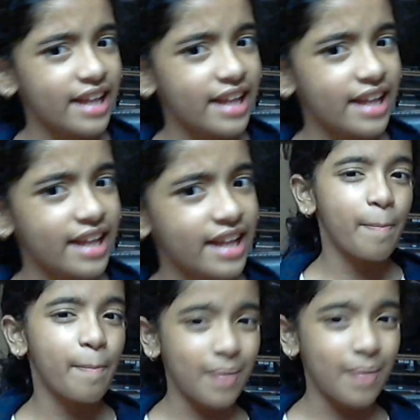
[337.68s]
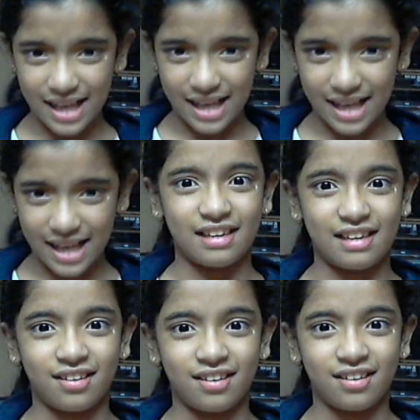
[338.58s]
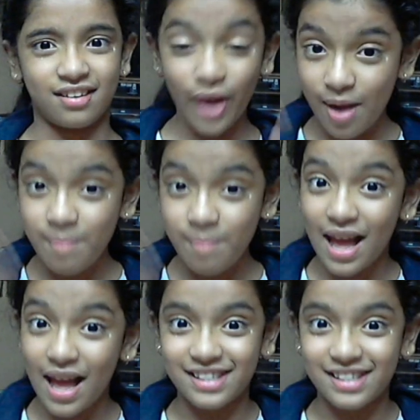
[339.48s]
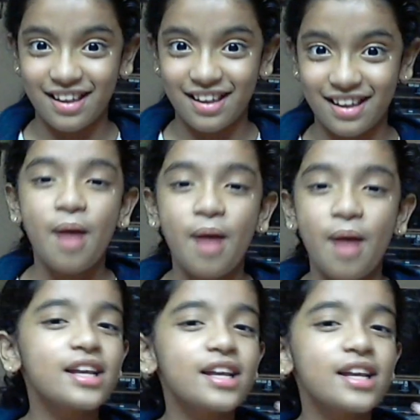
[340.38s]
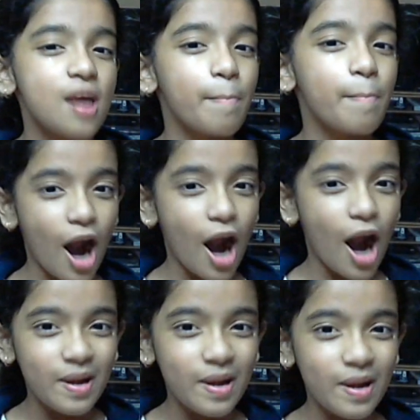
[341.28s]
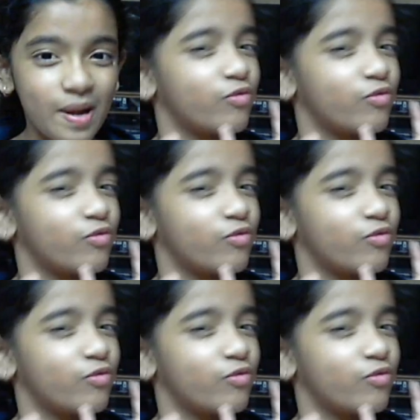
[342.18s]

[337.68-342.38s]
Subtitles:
that's a plastic. We are a plastic because Barbie looks